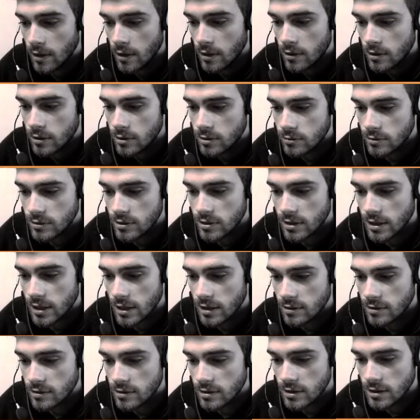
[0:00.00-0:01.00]
So as you
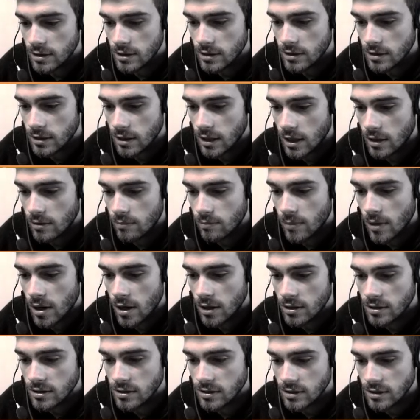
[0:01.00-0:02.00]
can see, our
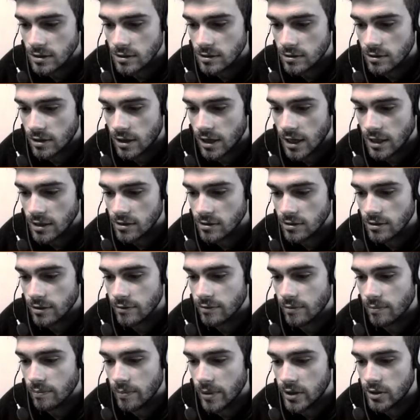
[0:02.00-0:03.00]
moccasins are actually of
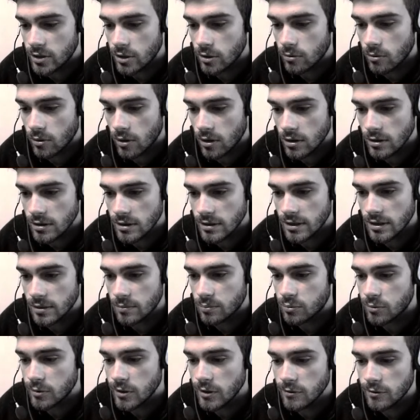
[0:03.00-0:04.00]
a better quality than the
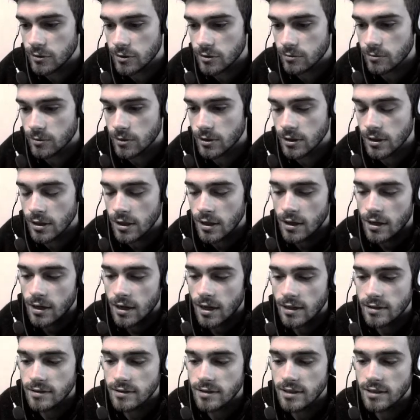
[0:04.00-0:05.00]
previous one,
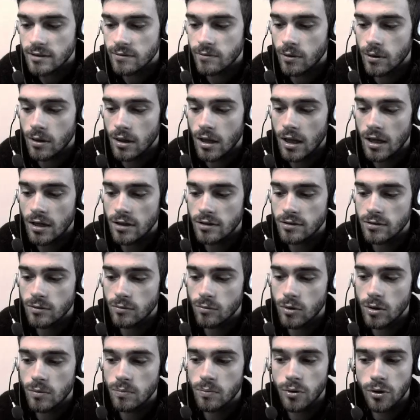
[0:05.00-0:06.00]
as these will last
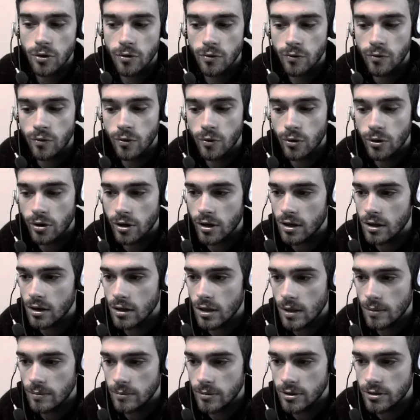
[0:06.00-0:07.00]
1.4
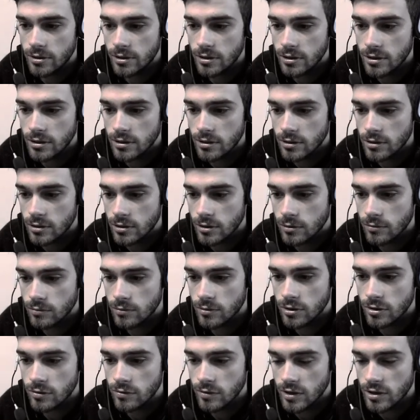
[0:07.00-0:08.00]
kilometers. So we'll
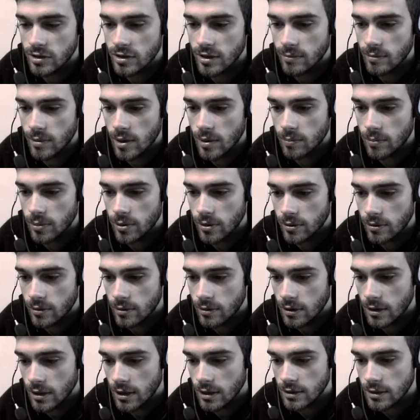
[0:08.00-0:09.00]
switch them up
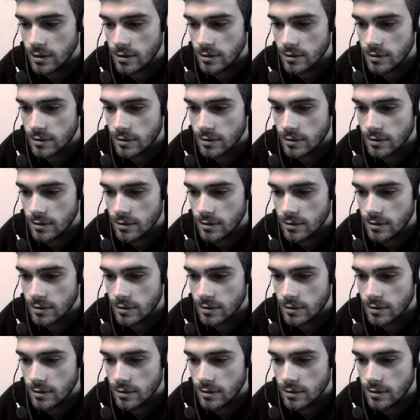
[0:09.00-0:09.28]
like this.